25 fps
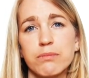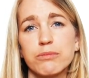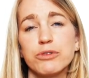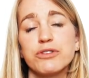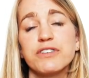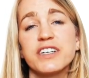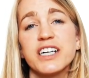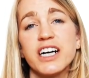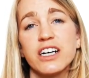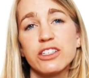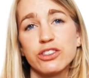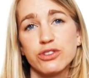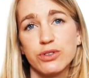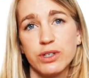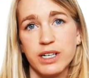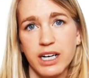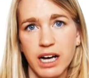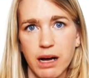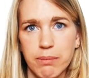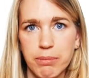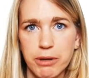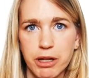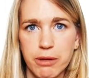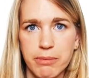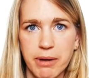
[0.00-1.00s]
Moving on to a
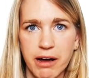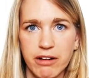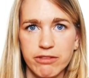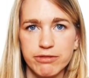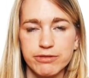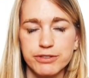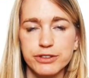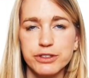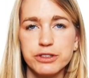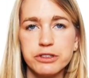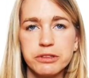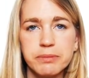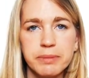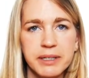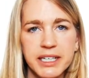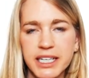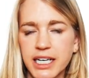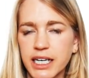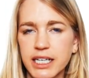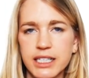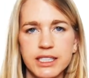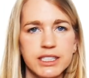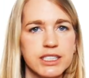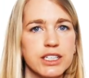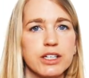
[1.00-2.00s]
couple about food,
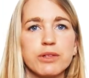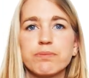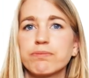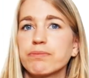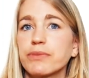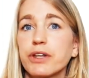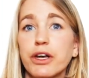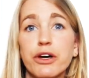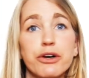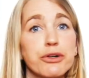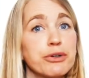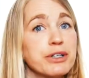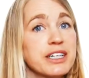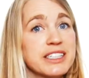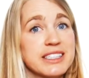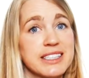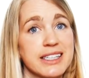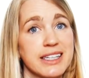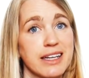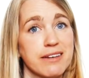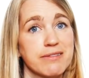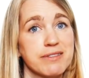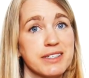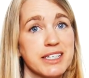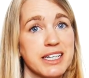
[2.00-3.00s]
because who
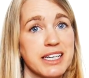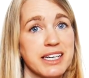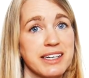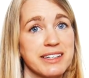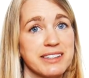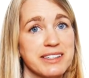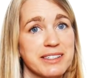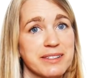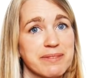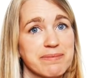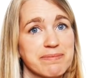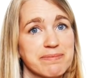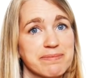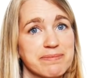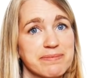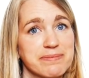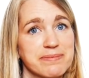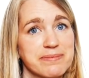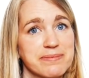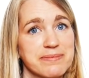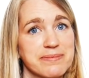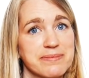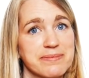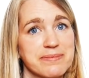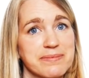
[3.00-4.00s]
doesn't love to eat?
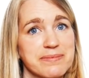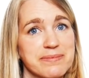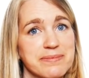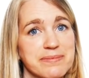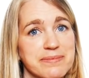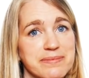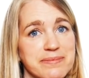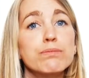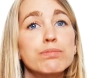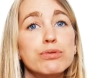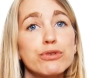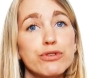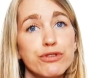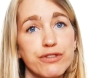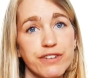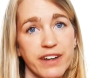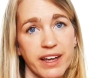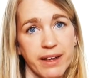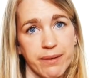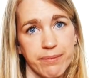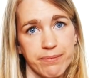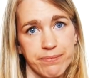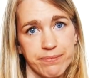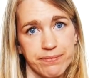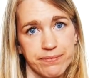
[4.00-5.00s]

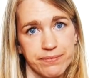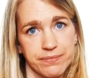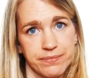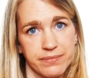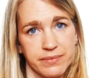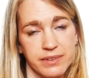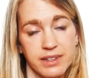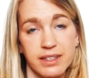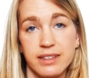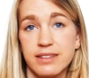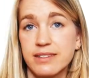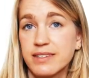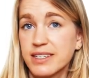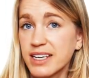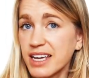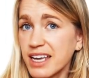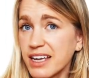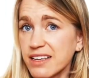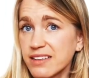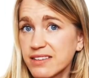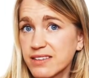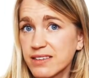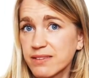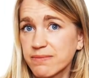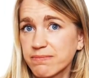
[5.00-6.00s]
Bouffer, to
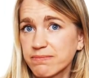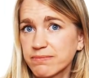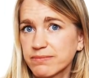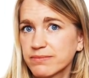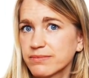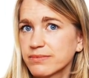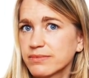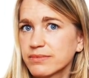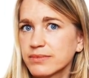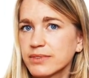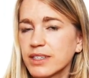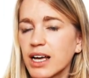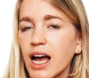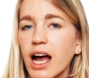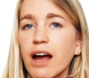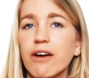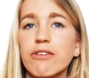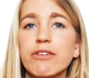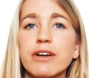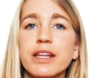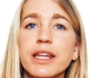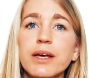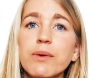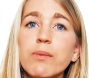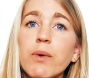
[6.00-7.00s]
eat. I
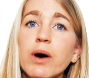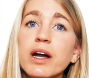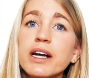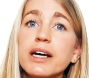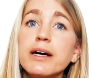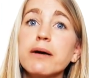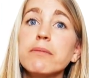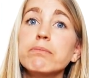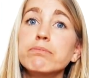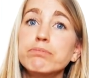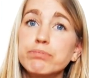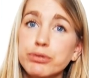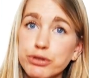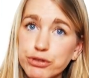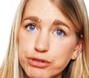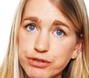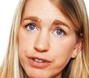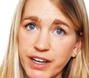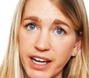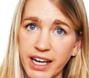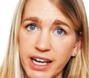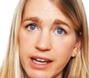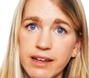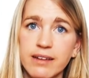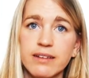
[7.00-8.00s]
really wanna
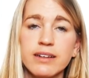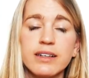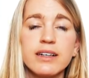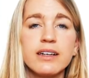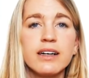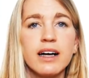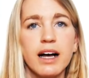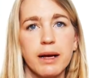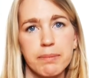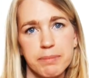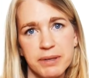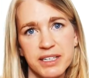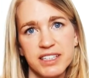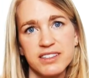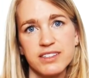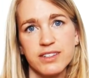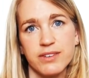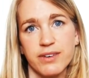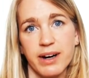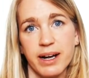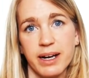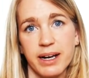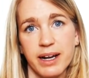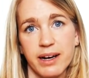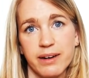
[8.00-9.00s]
bouffer a
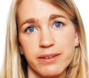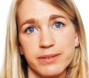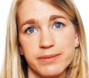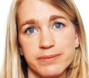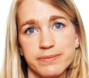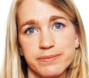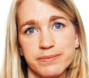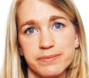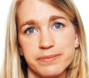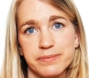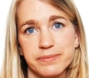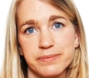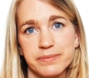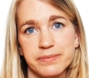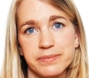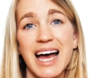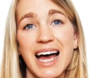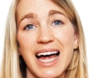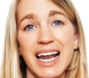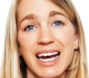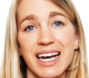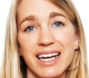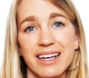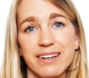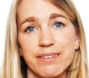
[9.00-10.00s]
pizza right now.
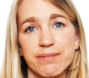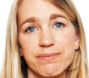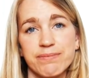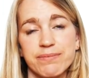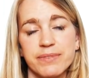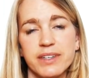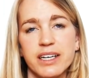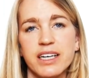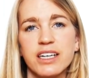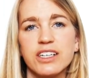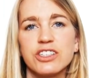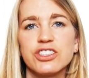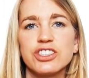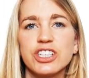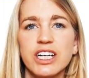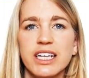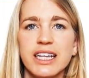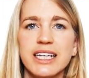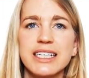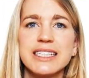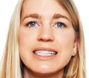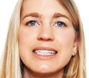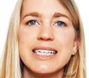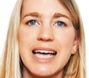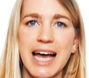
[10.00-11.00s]
Del, j'ai
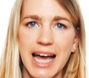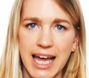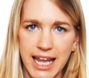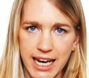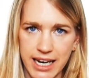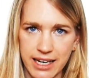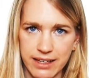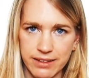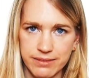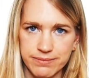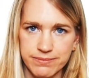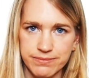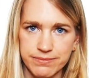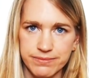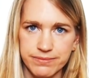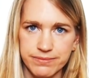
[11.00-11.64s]
le del.